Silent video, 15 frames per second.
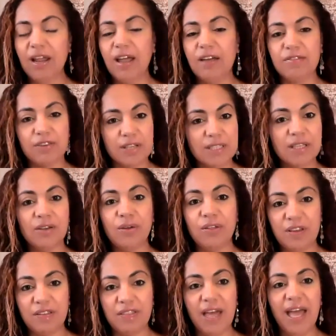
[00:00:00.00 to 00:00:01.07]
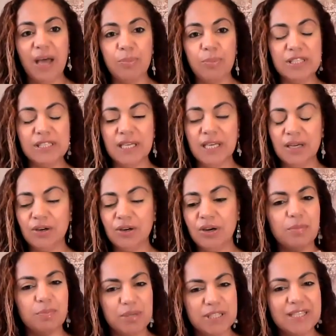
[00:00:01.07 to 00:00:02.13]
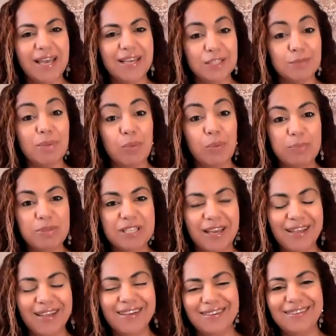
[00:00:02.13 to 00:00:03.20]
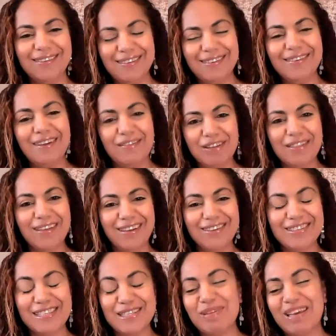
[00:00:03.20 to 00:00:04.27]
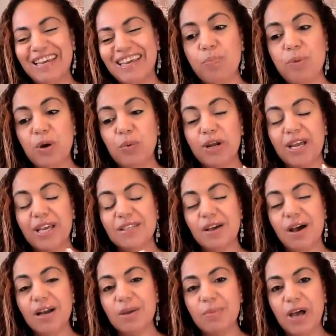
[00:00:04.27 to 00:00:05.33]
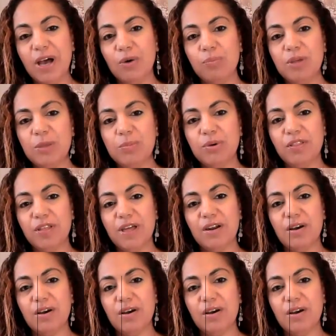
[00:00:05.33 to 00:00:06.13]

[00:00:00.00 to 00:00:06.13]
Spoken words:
every single thing that happens here besides my website. Everything else is me. But when I talk about people that